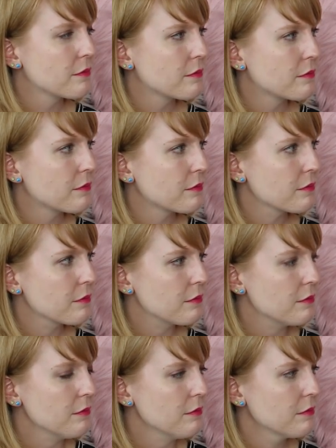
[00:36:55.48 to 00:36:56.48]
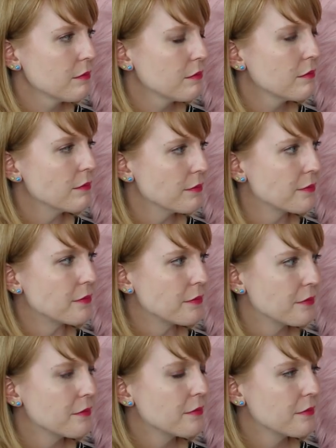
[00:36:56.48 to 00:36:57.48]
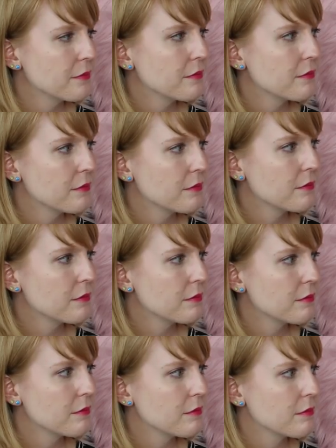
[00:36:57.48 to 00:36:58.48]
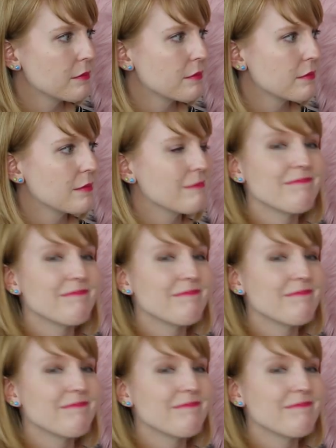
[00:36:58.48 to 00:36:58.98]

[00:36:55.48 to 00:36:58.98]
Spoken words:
(silent)